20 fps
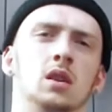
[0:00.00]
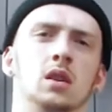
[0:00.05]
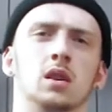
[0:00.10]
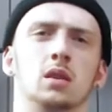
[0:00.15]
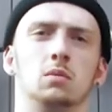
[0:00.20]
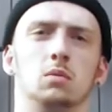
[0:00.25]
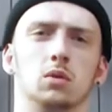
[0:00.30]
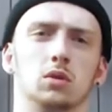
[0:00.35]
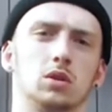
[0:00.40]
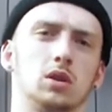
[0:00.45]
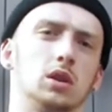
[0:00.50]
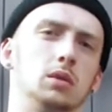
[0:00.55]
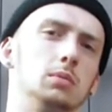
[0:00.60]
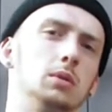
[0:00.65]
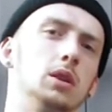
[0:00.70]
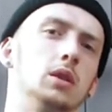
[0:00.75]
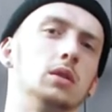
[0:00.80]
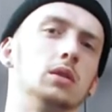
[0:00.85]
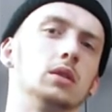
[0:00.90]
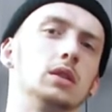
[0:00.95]
and what's going to be
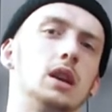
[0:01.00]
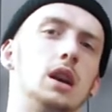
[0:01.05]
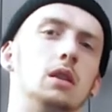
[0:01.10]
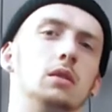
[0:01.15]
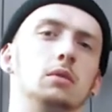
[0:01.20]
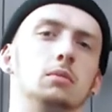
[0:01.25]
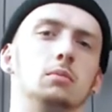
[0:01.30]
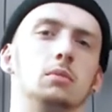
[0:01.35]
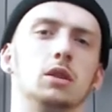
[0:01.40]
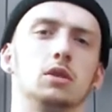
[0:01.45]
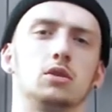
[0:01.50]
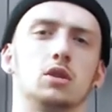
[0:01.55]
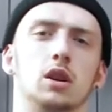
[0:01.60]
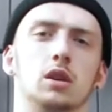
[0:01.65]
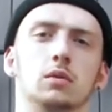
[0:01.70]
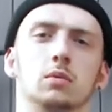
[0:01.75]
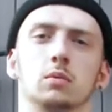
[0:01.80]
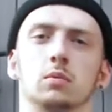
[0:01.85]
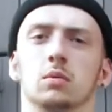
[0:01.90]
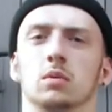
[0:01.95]
going down on my channel.